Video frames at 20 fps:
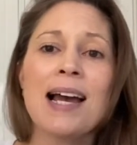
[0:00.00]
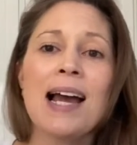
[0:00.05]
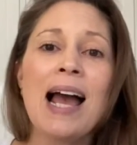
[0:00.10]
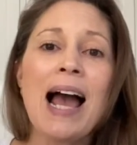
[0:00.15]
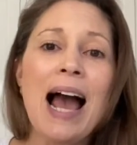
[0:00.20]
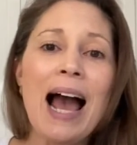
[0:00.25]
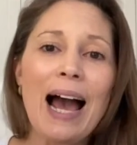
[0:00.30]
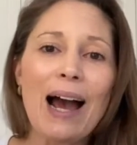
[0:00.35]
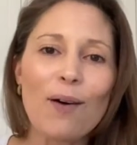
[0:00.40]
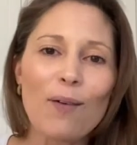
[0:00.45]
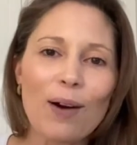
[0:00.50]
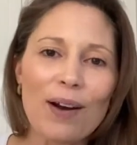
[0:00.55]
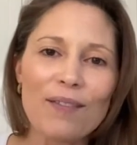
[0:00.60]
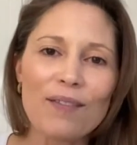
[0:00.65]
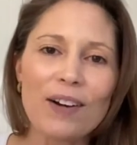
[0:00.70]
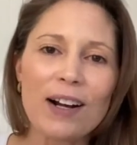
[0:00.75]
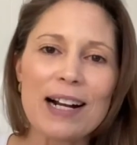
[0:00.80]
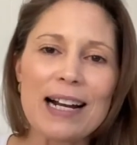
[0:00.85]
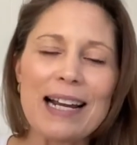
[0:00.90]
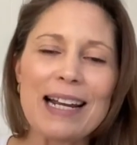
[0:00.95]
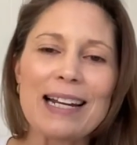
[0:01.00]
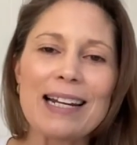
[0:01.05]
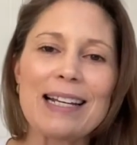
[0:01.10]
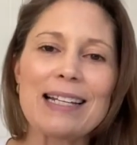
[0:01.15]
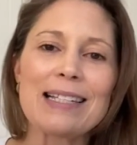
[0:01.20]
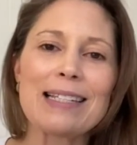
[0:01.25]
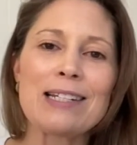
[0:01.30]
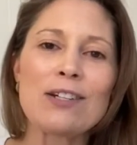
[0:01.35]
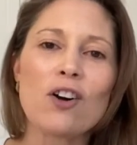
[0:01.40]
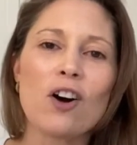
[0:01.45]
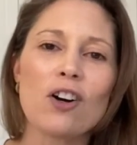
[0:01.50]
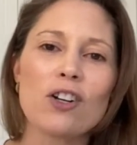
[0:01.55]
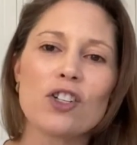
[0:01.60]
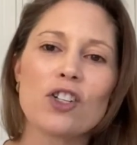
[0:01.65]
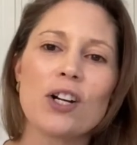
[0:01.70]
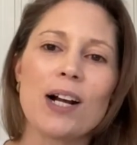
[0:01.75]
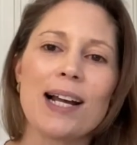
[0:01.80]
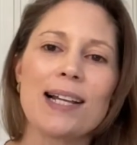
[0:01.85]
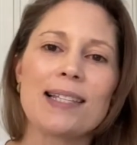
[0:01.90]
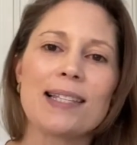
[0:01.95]
However, it is not
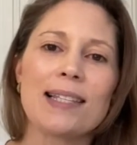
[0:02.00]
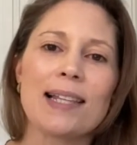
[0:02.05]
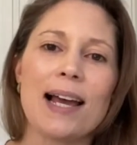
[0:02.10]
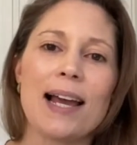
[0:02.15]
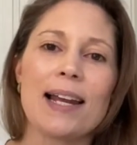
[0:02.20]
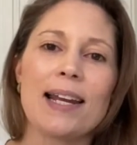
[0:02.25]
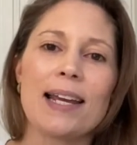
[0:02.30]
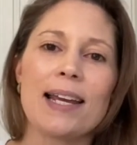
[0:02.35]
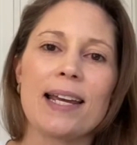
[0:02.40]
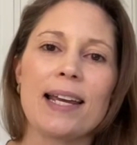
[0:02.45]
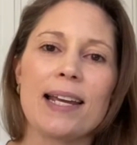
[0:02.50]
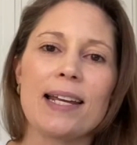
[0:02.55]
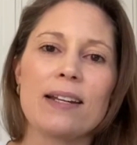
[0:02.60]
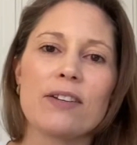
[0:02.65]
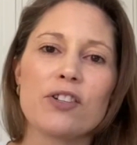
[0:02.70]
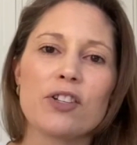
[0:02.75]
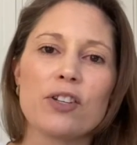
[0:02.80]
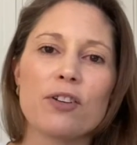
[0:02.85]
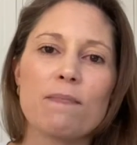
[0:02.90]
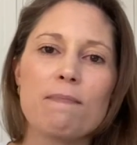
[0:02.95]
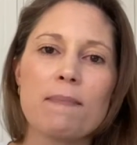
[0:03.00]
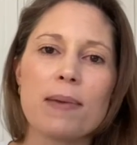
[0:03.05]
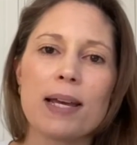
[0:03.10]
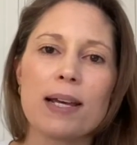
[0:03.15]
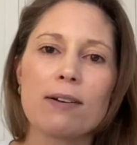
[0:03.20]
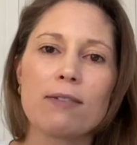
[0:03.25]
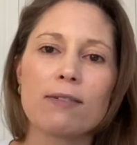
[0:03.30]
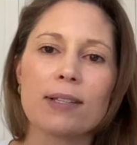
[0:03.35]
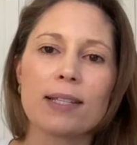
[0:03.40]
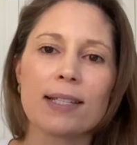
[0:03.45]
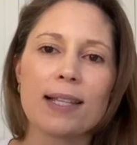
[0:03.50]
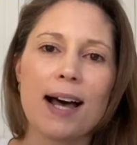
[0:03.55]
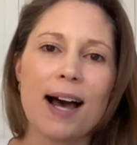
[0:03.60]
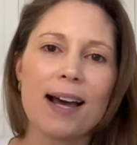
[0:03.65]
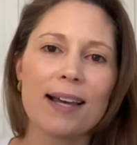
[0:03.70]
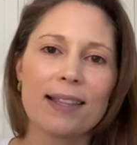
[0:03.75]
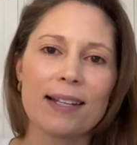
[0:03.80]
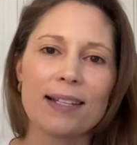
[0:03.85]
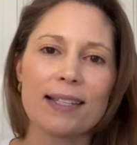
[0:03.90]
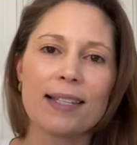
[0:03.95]
translating into meals
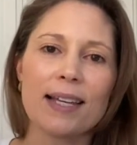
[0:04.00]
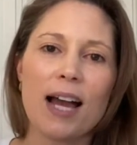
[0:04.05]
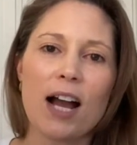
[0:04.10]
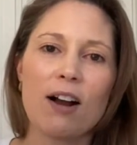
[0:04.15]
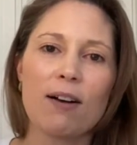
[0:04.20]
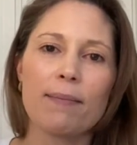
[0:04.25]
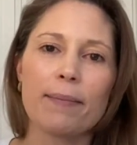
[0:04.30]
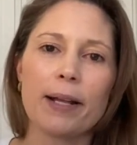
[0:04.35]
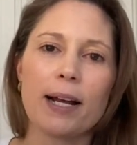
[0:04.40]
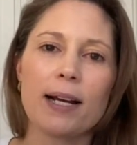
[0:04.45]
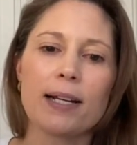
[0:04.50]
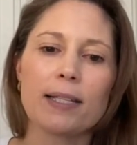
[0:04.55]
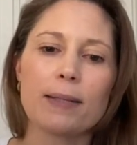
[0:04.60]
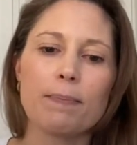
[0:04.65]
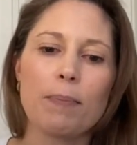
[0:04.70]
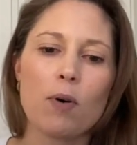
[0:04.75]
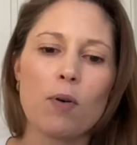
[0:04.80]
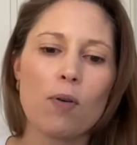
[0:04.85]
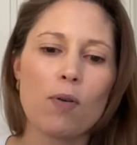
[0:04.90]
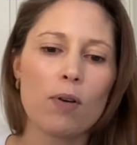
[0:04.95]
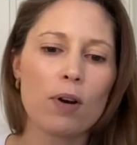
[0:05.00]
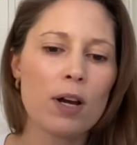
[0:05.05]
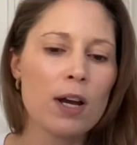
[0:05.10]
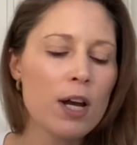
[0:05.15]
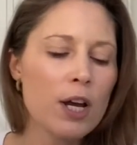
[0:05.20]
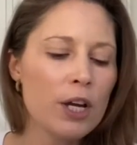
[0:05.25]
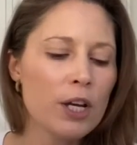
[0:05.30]
like this caramelized pork.